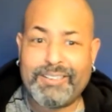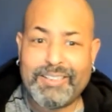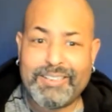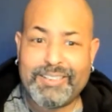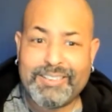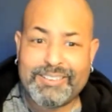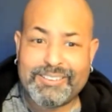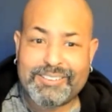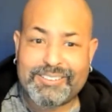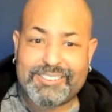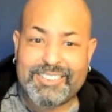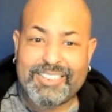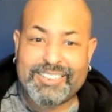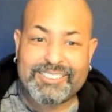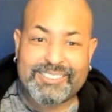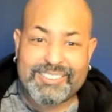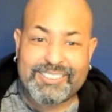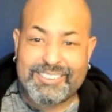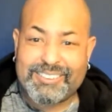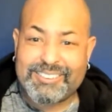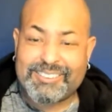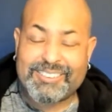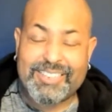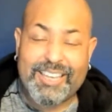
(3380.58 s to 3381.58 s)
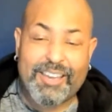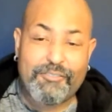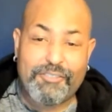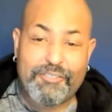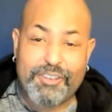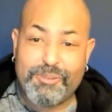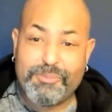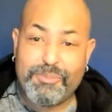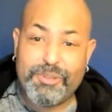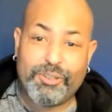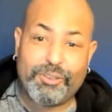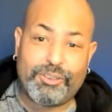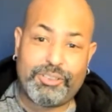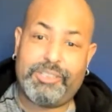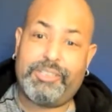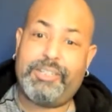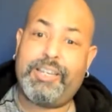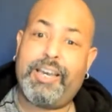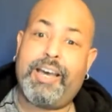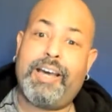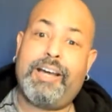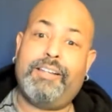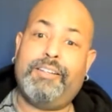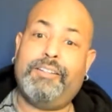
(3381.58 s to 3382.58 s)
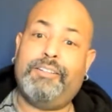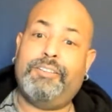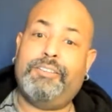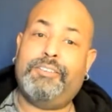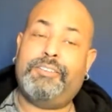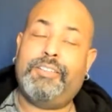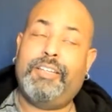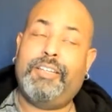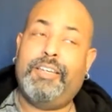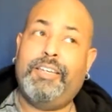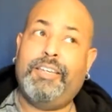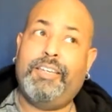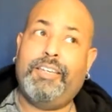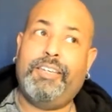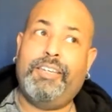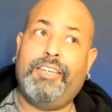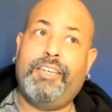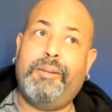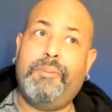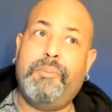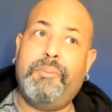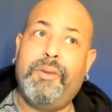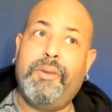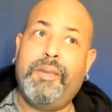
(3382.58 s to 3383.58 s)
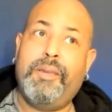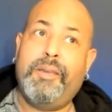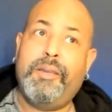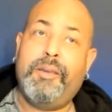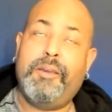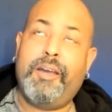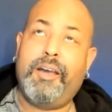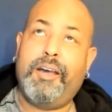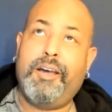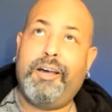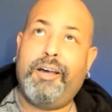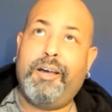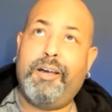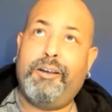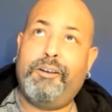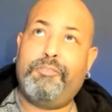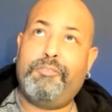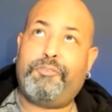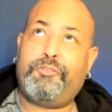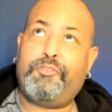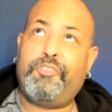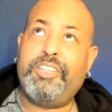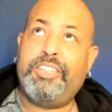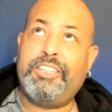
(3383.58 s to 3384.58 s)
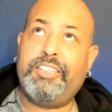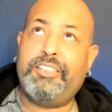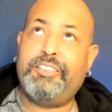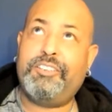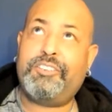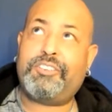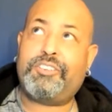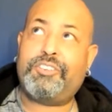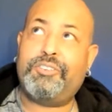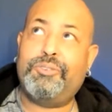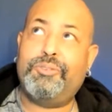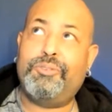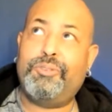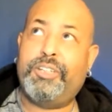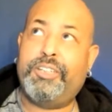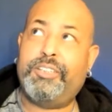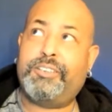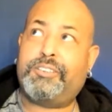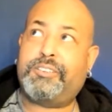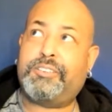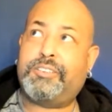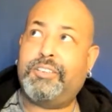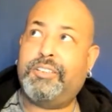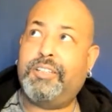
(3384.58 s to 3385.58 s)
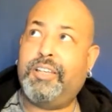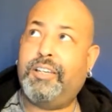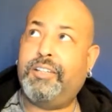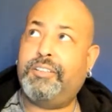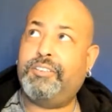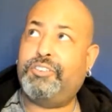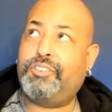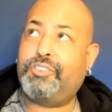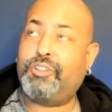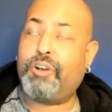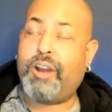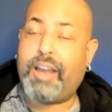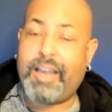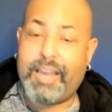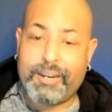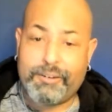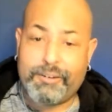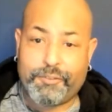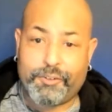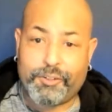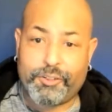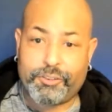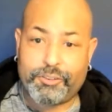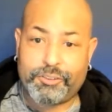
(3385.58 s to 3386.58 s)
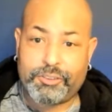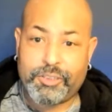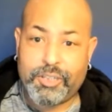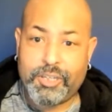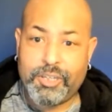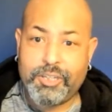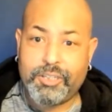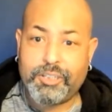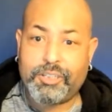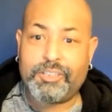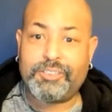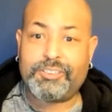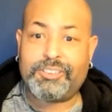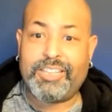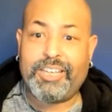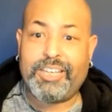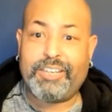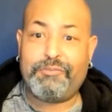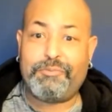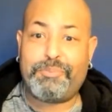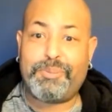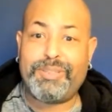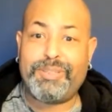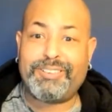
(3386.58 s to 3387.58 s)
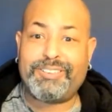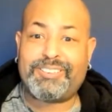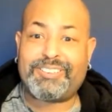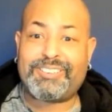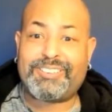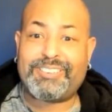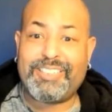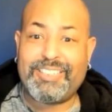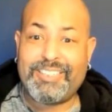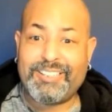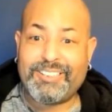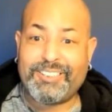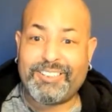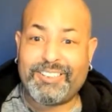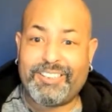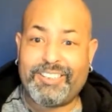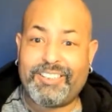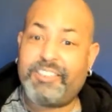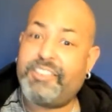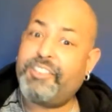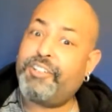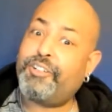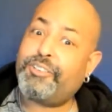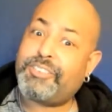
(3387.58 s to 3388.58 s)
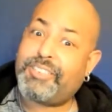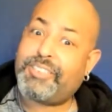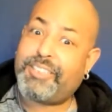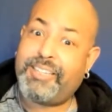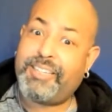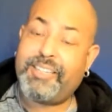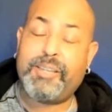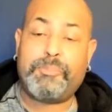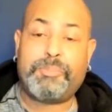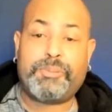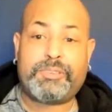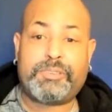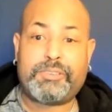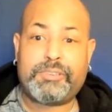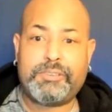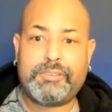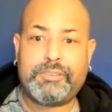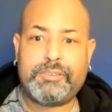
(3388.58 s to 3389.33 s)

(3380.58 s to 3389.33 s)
$67 million in fees to its drivers because they've been stealing their tips.